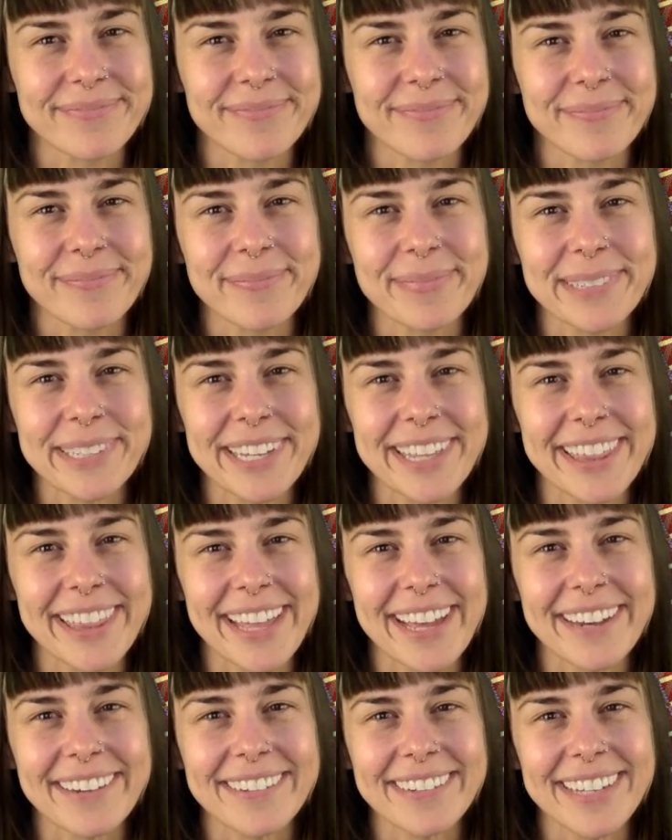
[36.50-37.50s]
Breathe
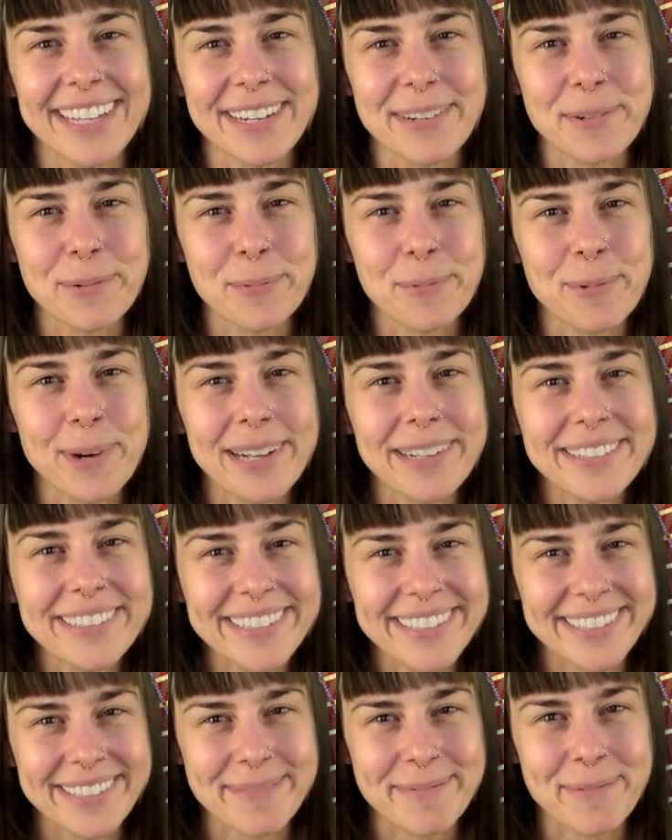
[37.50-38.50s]
out and
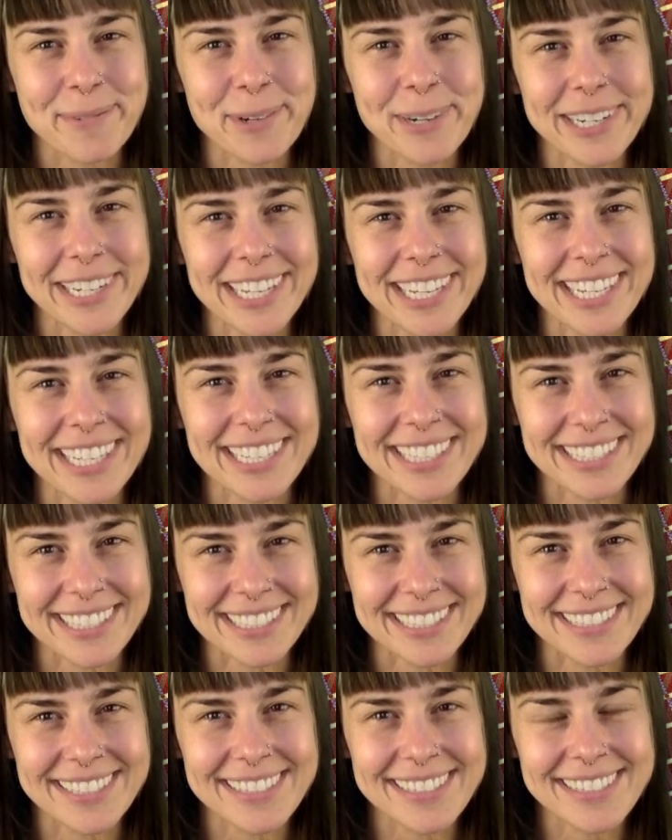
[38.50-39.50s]
welcome what
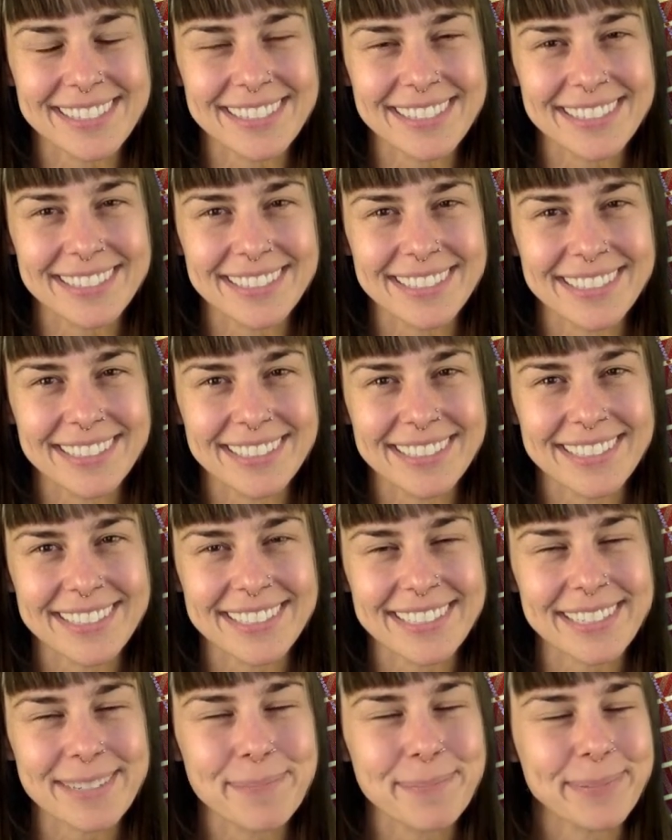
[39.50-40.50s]
is.
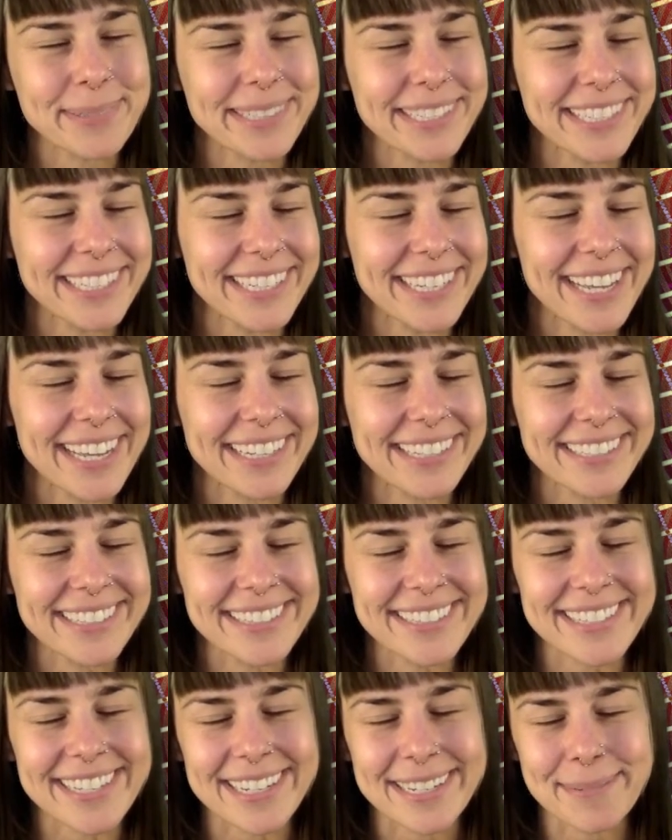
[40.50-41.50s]
Deeply
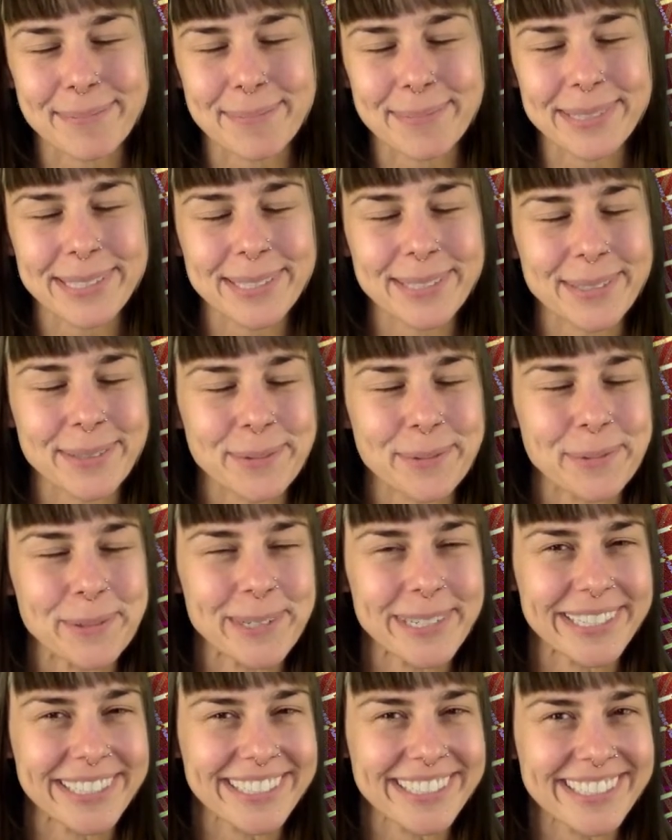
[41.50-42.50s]
accept
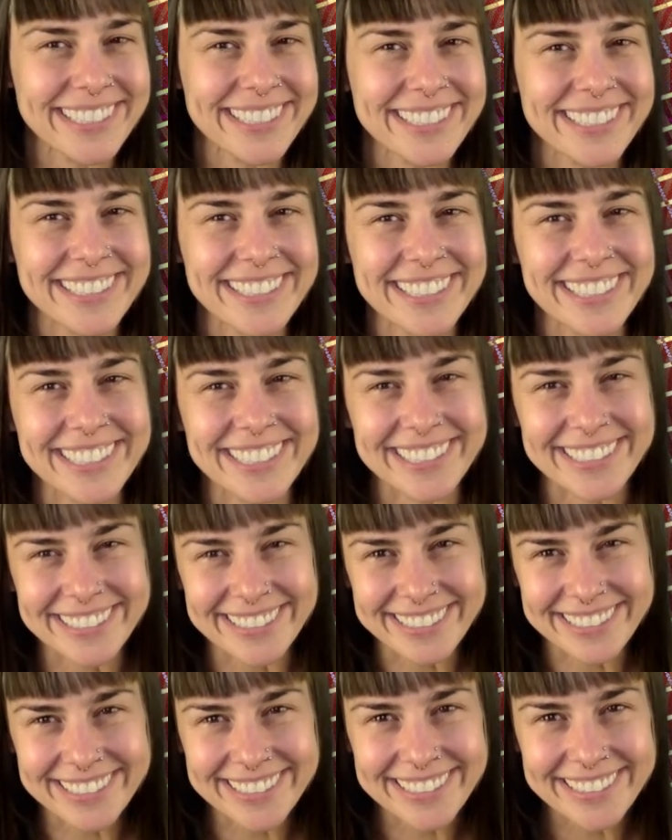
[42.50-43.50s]
what
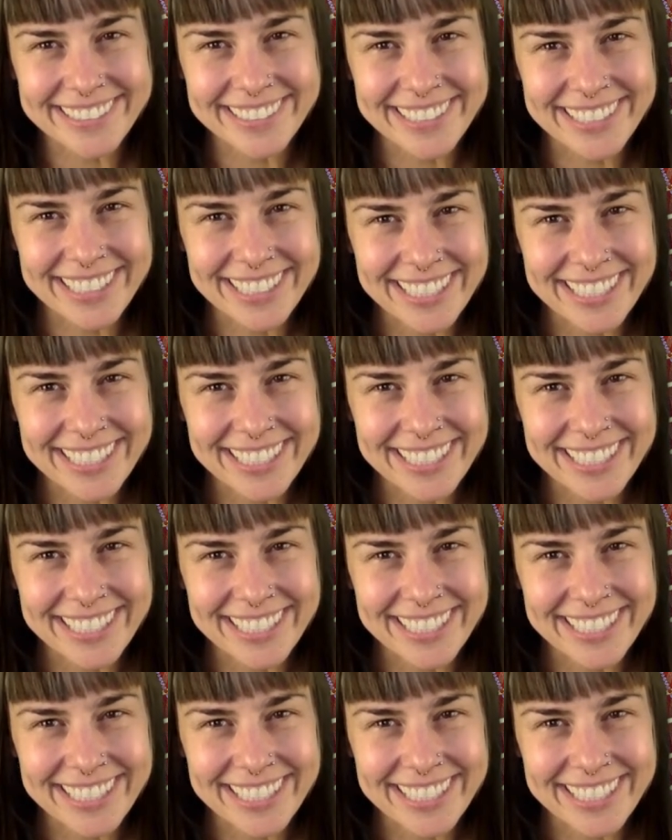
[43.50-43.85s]
is.